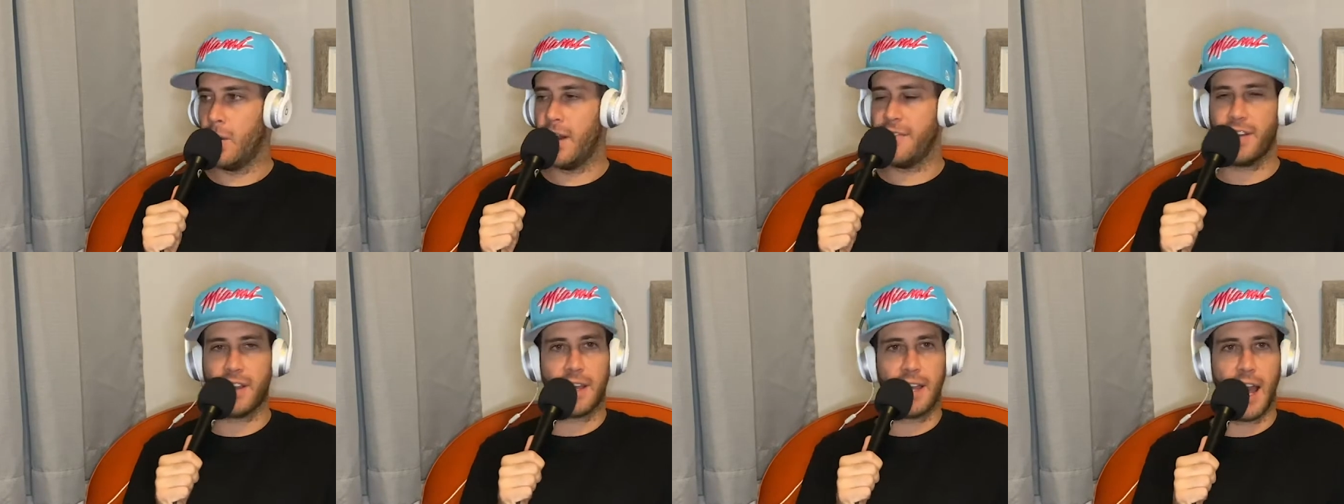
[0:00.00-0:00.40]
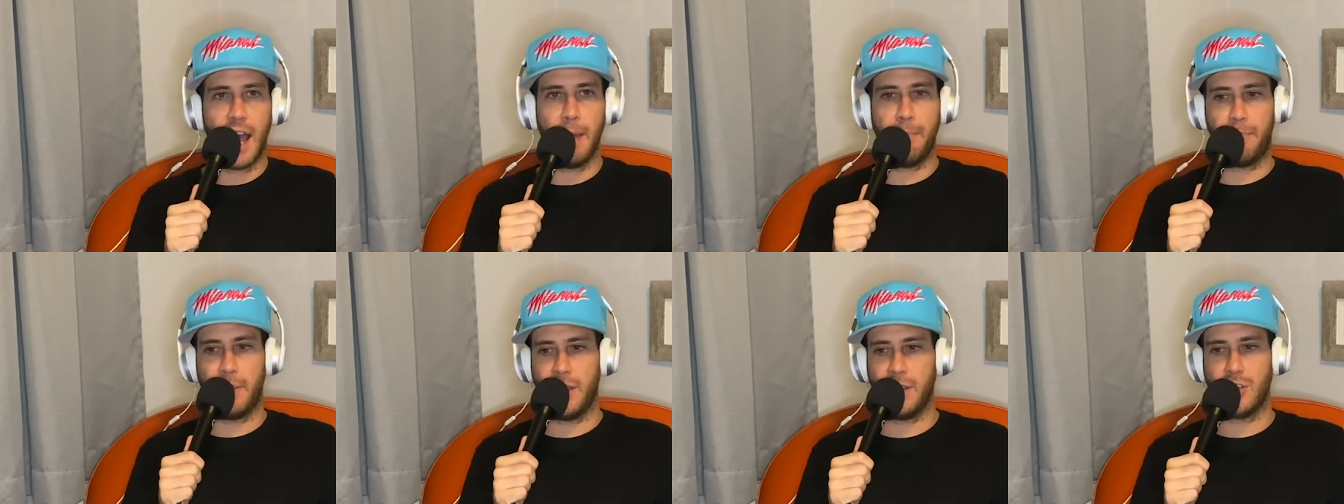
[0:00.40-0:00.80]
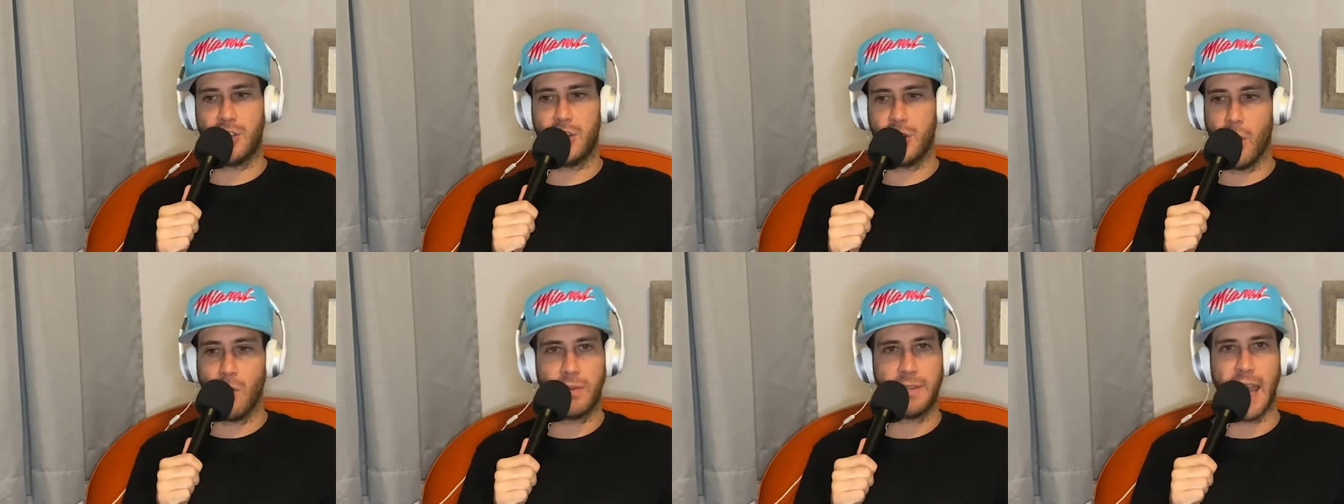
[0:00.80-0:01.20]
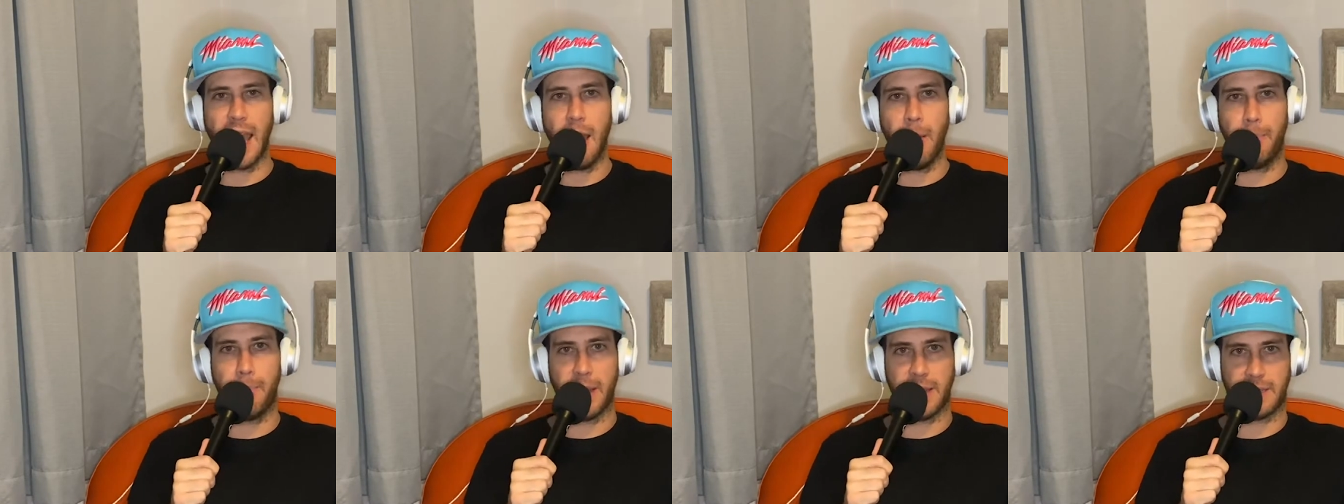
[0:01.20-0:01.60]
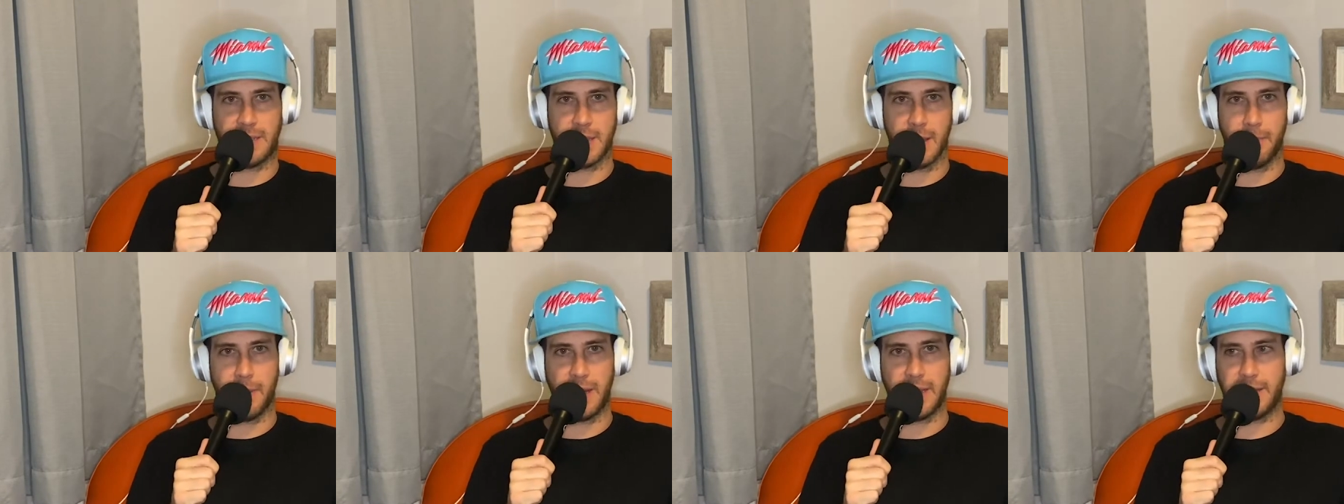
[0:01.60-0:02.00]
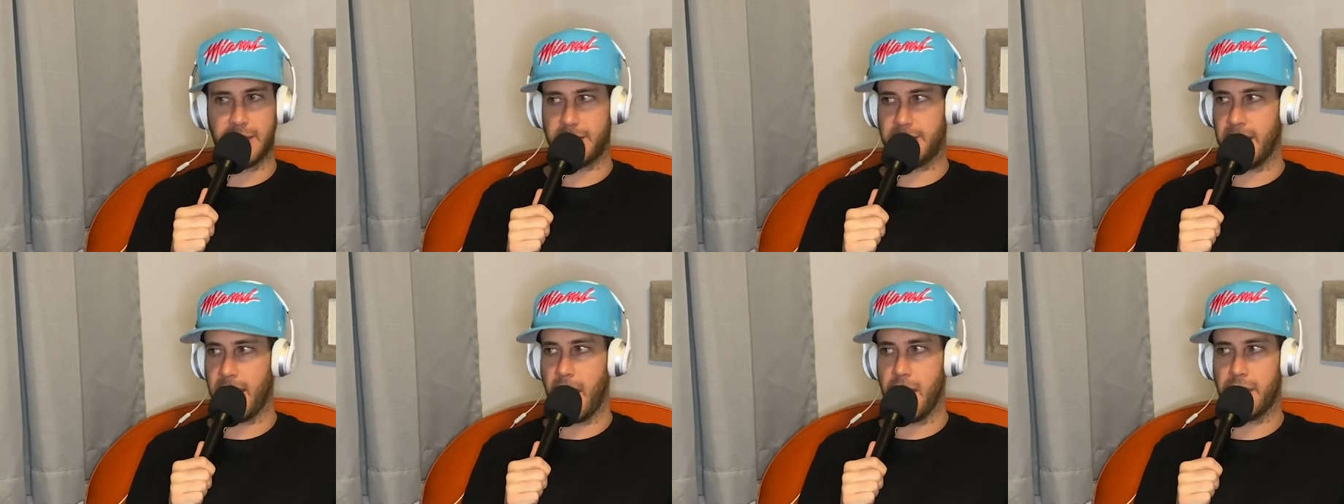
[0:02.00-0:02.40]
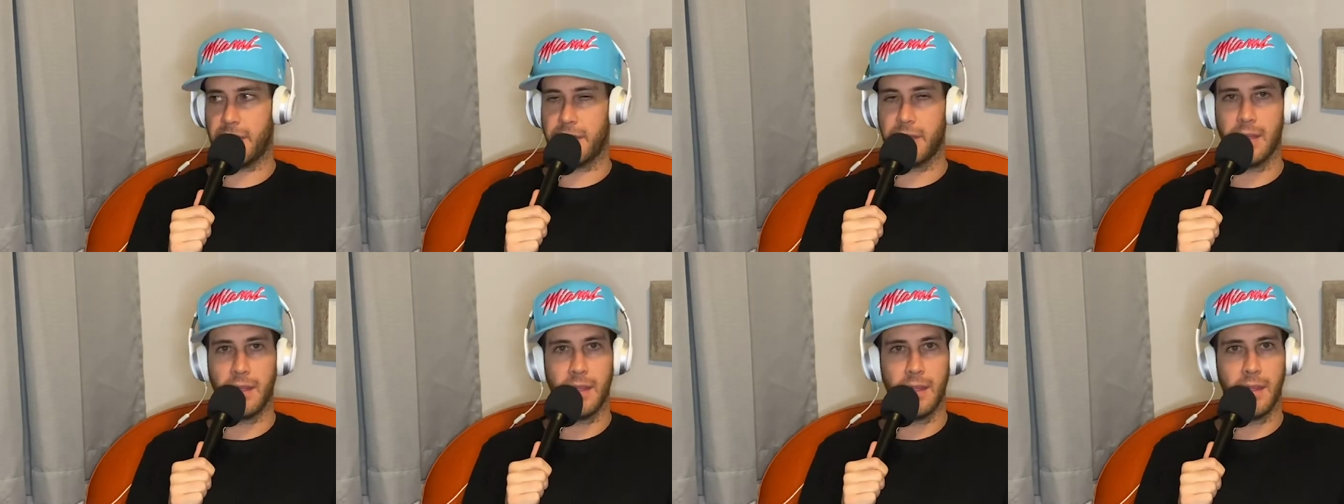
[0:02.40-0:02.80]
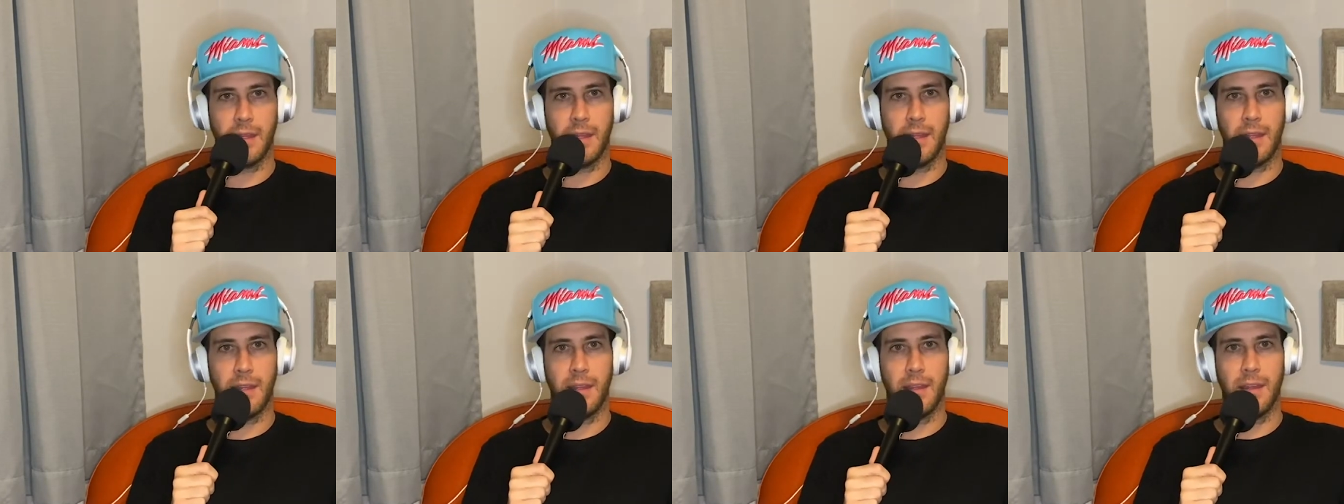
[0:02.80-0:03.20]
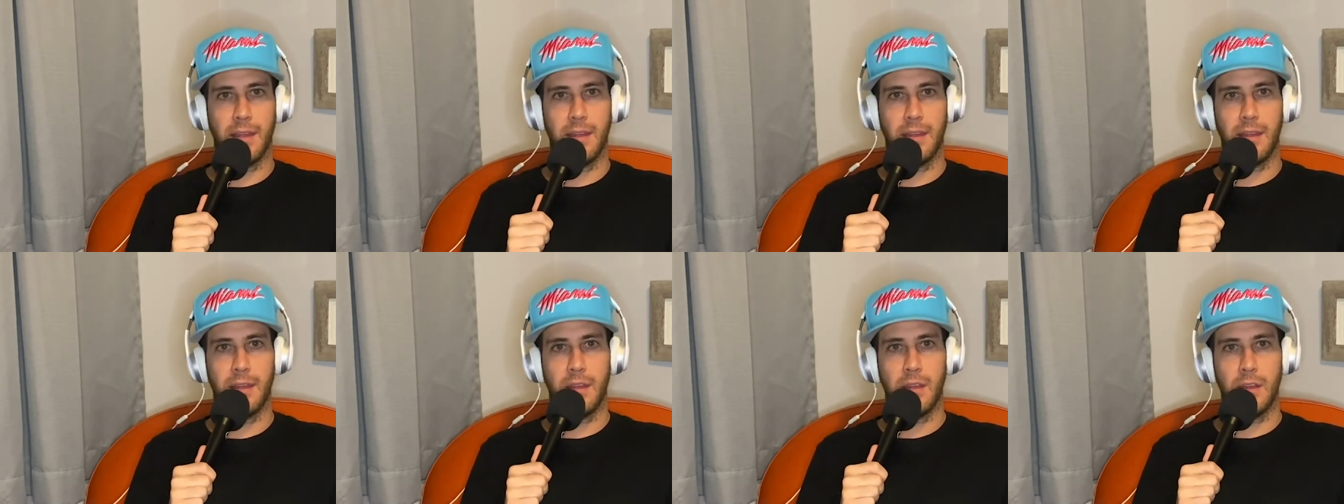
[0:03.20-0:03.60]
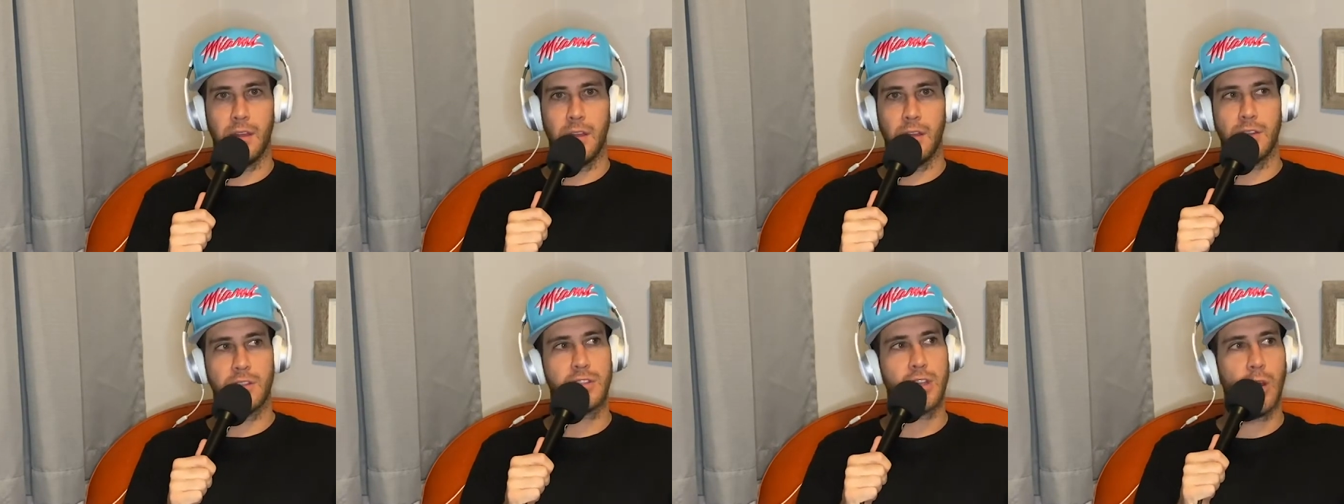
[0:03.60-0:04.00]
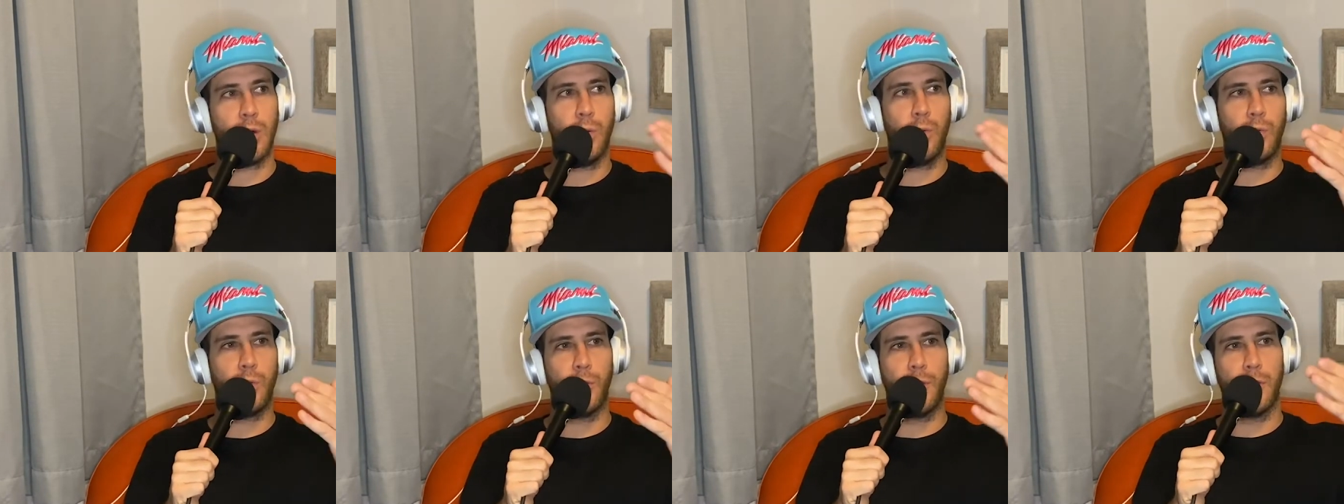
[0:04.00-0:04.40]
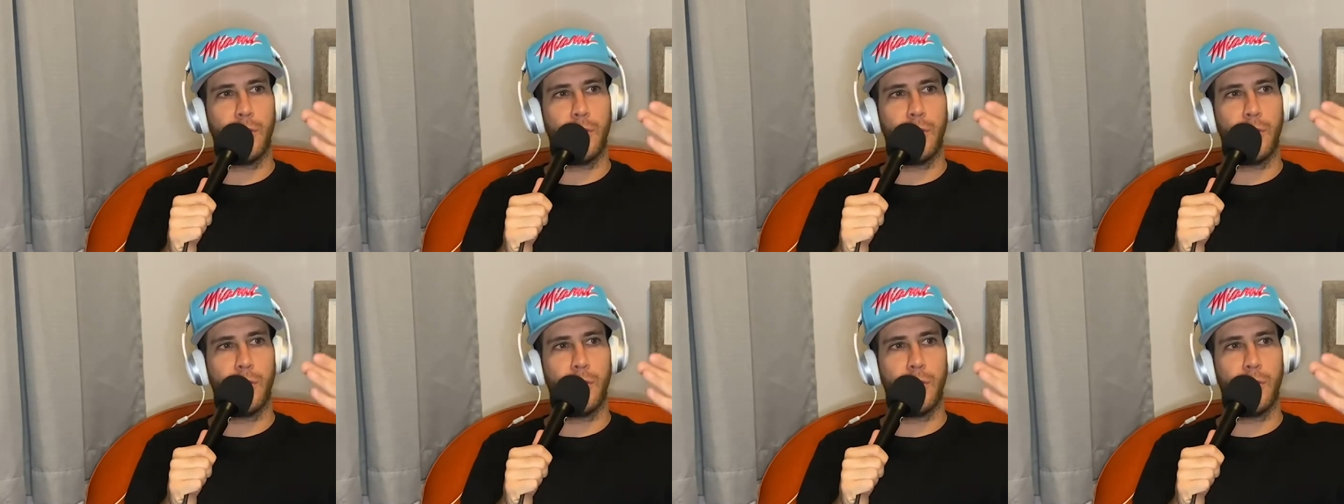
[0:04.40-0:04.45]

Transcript: of a cop being choked out by somebody to death. So